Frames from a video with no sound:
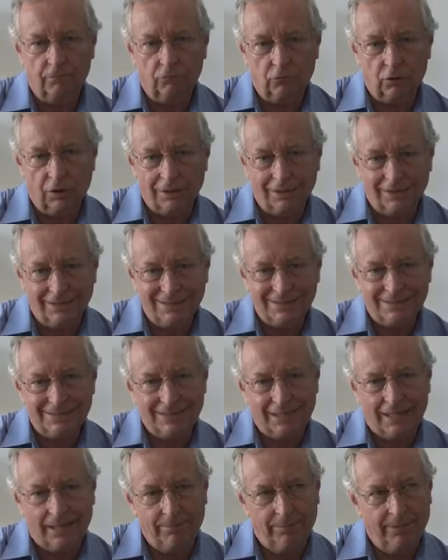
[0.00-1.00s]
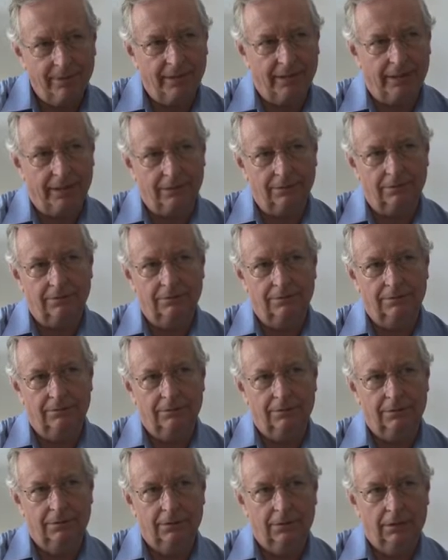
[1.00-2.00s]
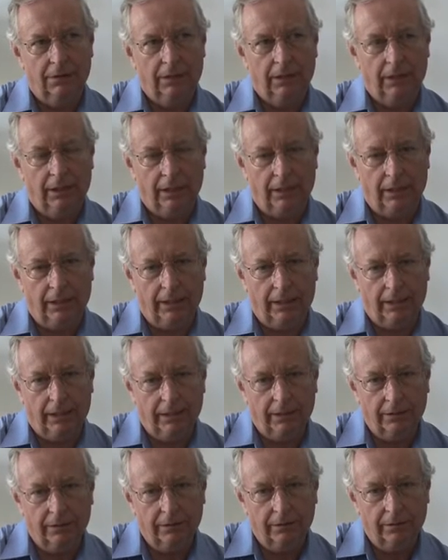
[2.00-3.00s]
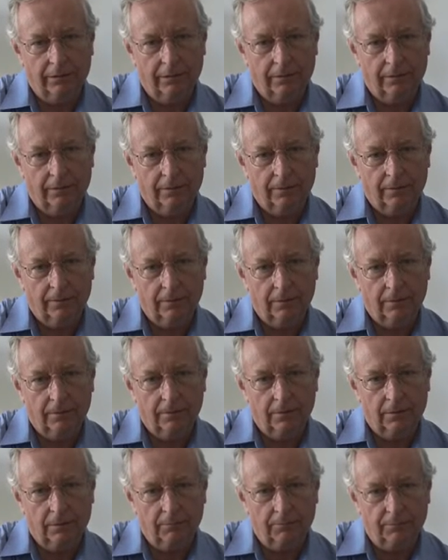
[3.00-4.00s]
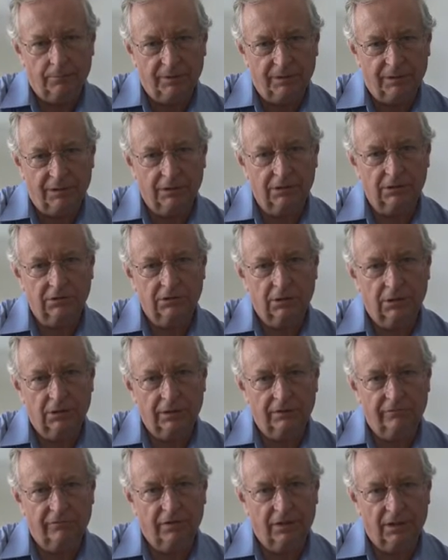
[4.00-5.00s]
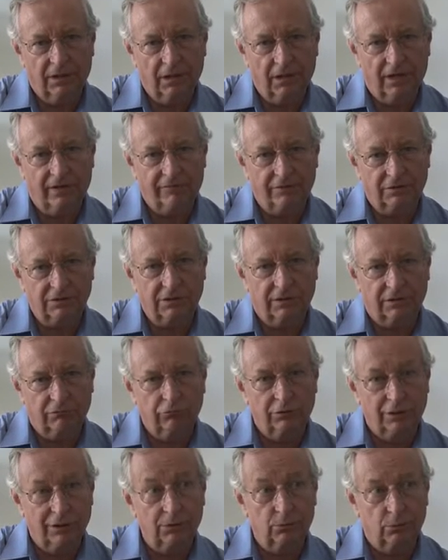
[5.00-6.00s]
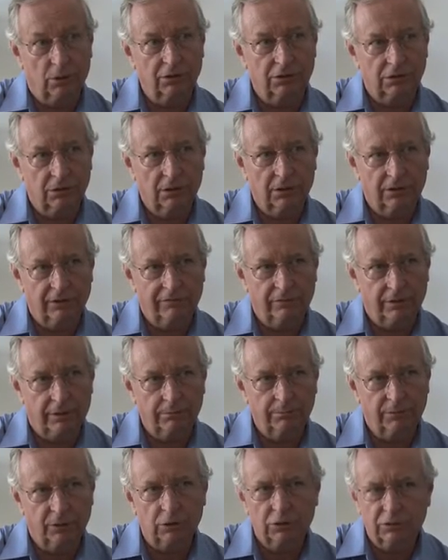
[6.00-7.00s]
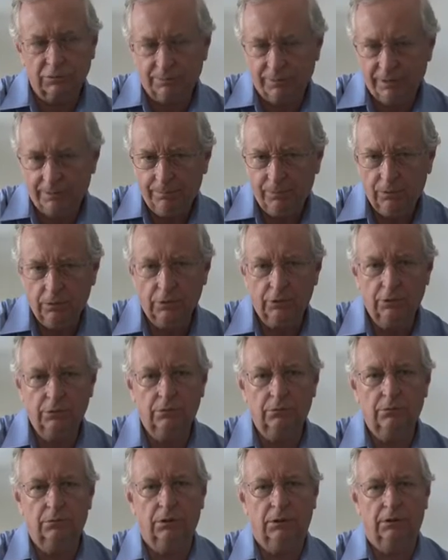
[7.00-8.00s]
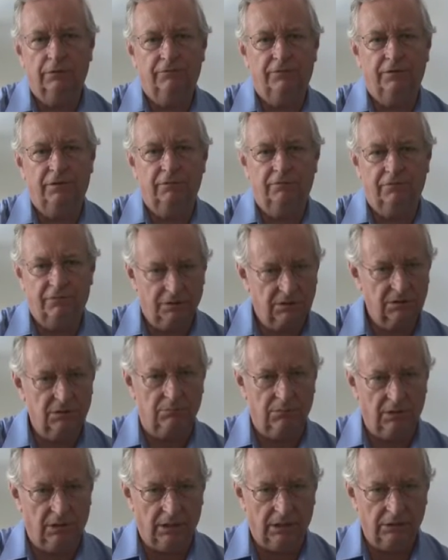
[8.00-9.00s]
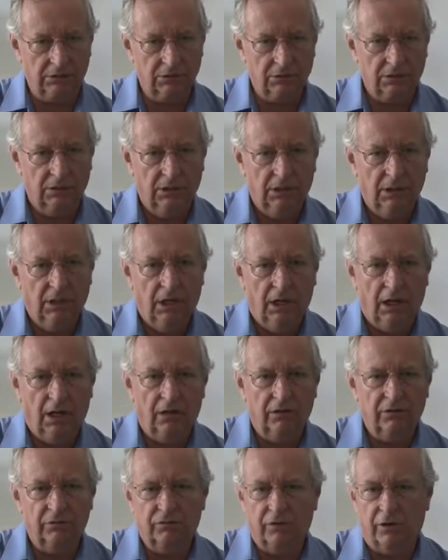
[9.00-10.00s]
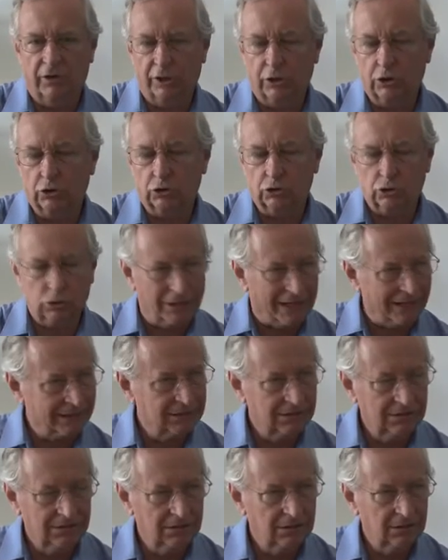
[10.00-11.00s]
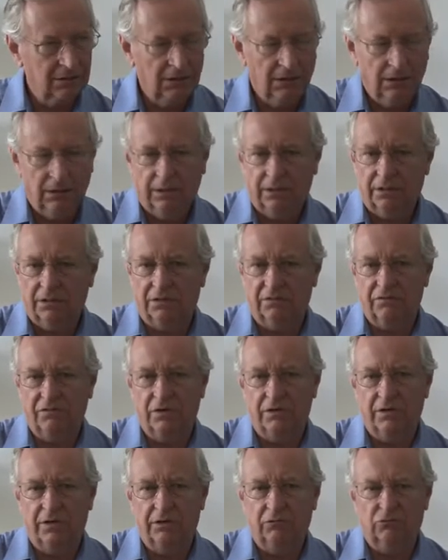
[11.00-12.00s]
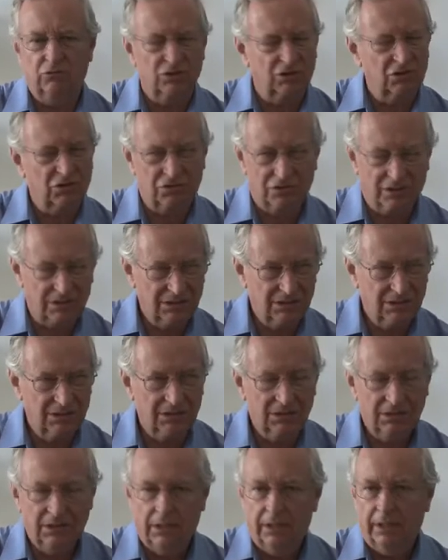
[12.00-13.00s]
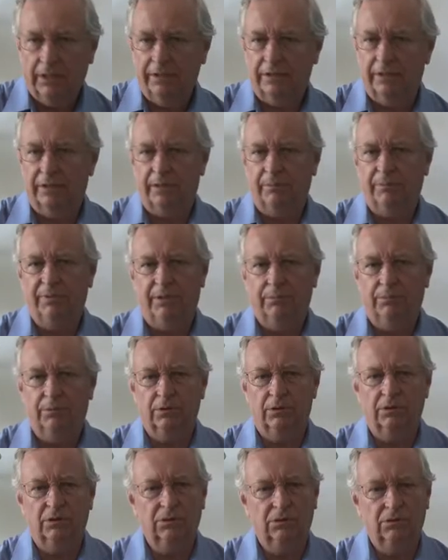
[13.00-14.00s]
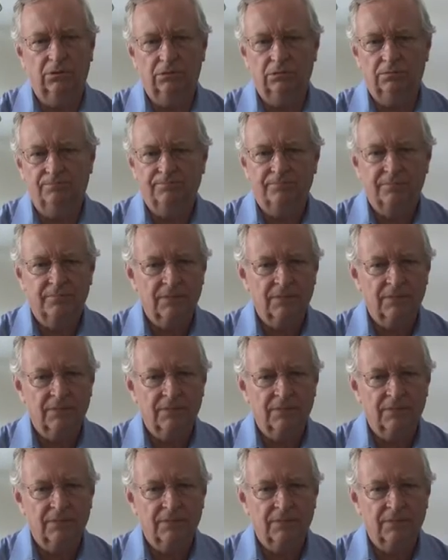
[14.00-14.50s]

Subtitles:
release that pain and begin to live their life as they really want to live it. Because people who feel victimized are very contracted, they're very restricted, they're people who